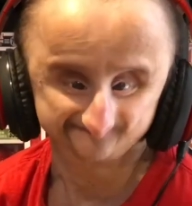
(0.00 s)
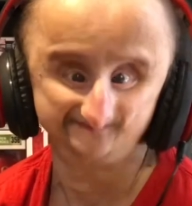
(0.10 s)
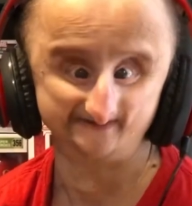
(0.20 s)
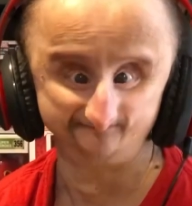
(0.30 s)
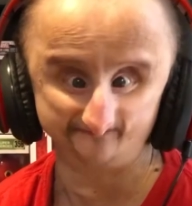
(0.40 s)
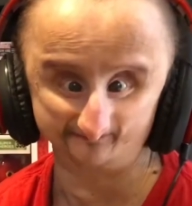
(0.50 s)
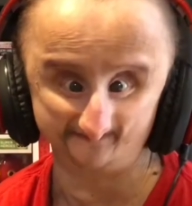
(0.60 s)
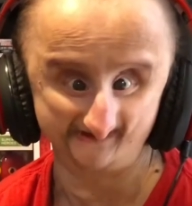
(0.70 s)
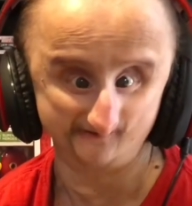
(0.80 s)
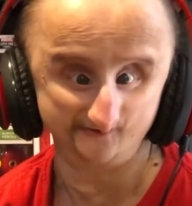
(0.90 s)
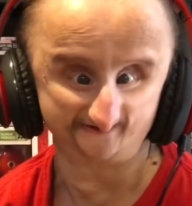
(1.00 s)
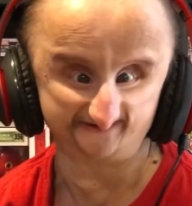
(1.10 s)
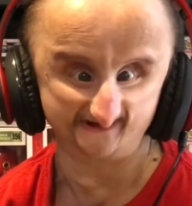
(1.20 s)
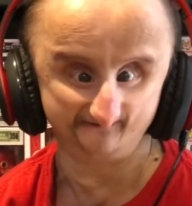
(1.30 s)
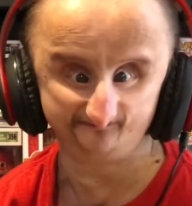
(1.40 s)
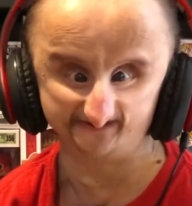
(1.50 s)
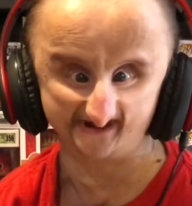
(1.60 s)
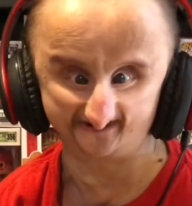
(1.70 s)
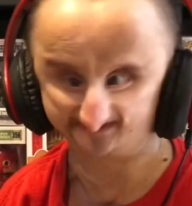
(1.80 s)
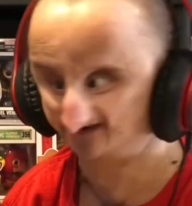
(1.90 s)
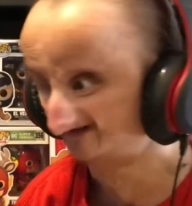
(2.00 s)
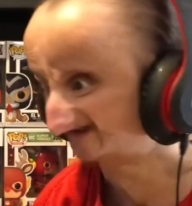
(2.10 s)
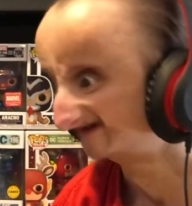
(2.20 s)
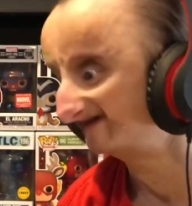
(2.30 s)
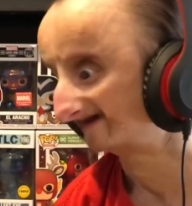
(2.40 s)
Make me forget what safe sex is.